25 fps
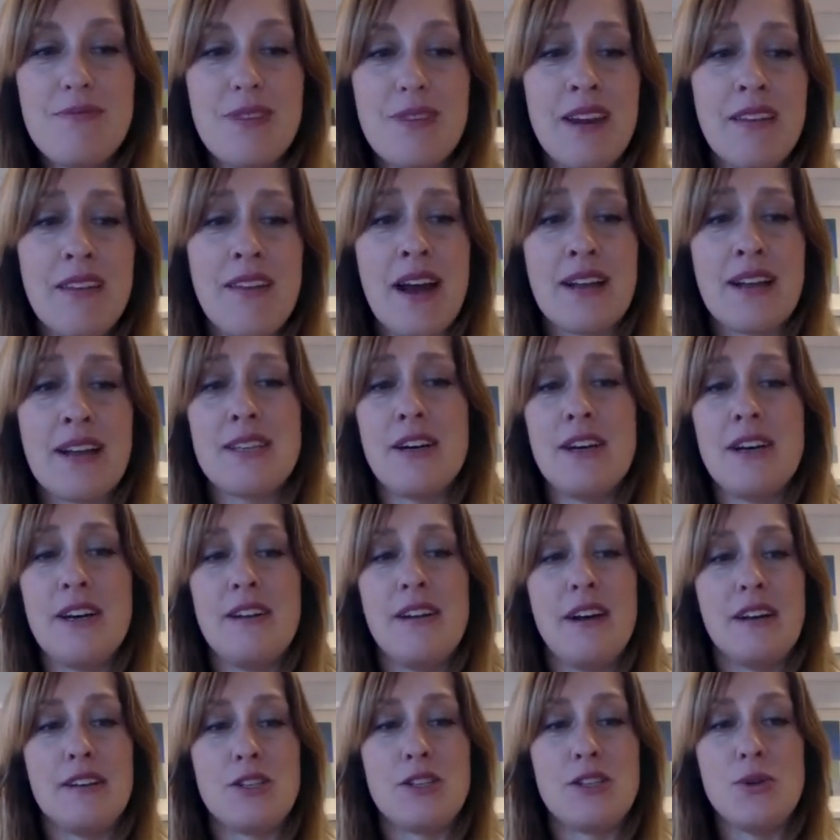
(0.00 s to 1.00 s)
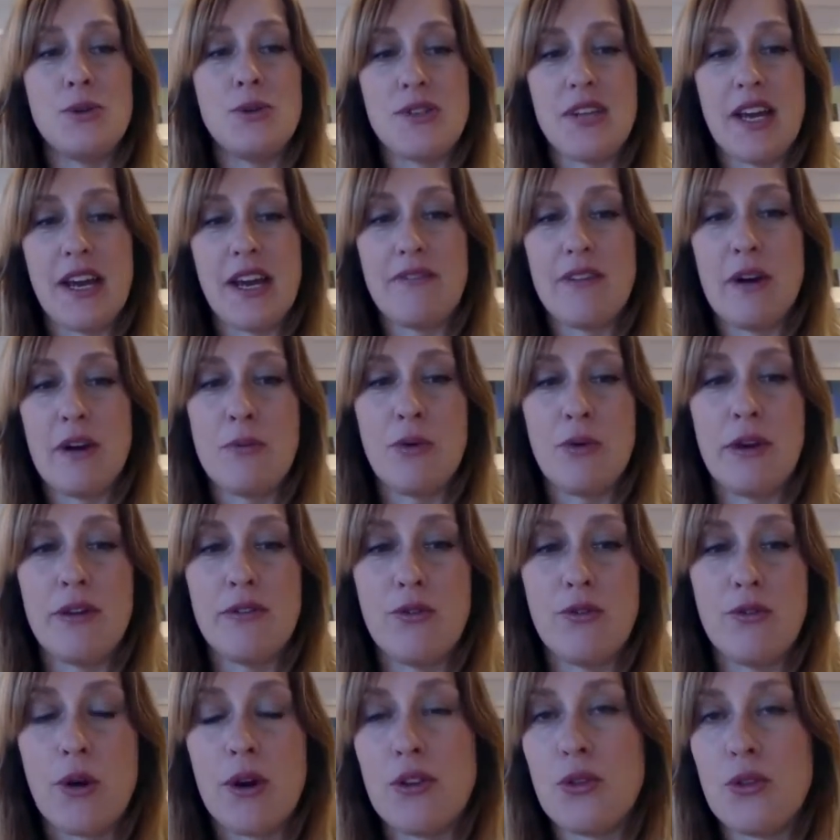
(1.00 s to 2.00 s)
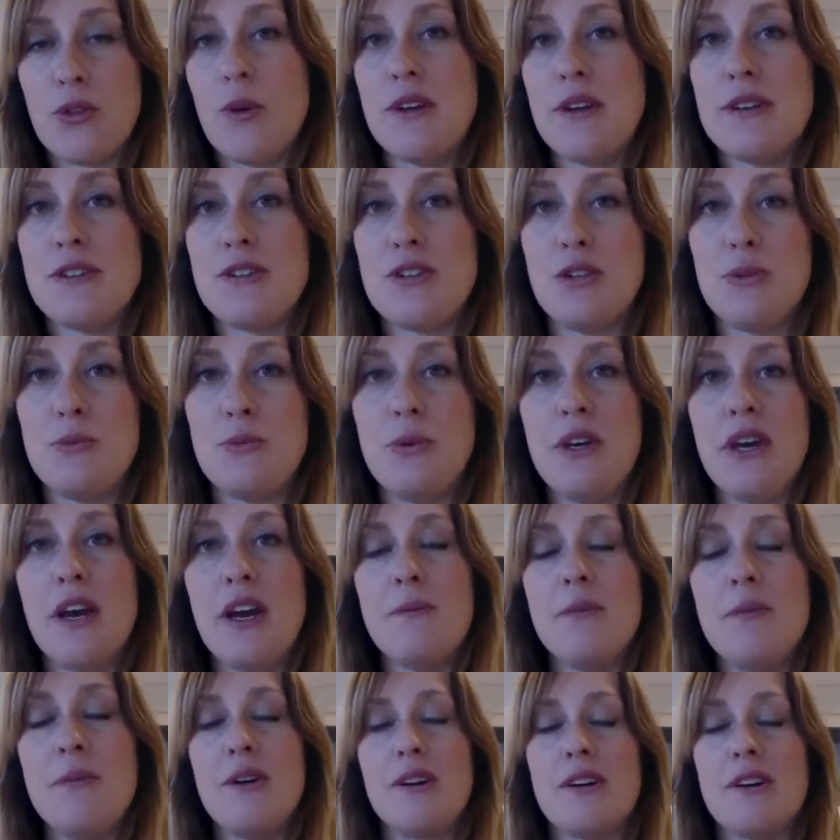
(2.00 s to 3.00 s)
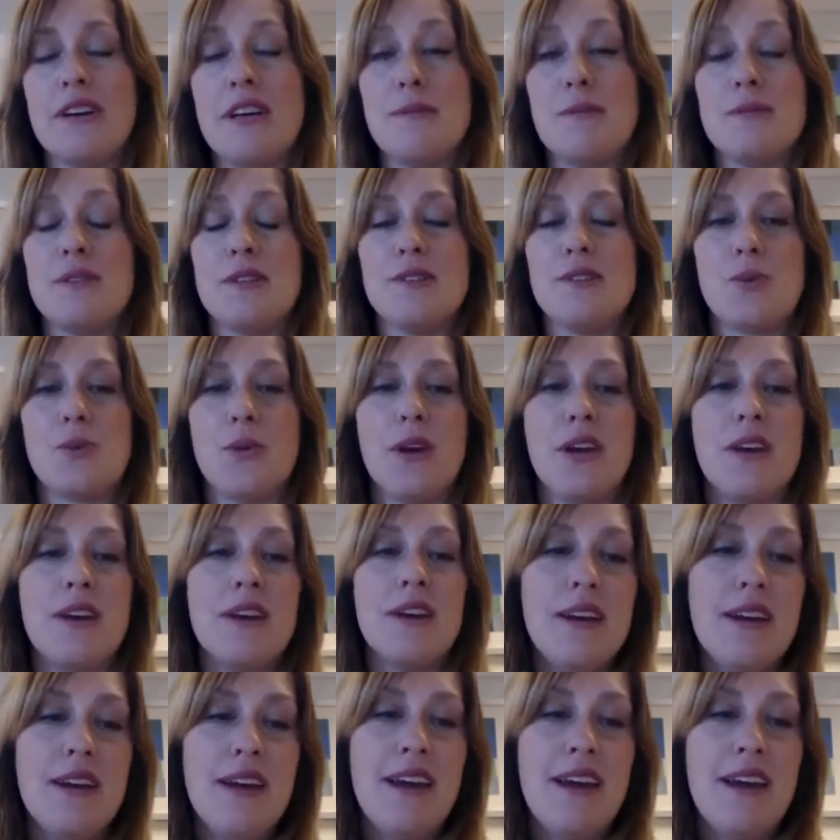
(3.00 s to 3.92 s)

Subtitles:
And that's on Tuesday, February 4th, 1 to 2 p.m. in our Gibson suite.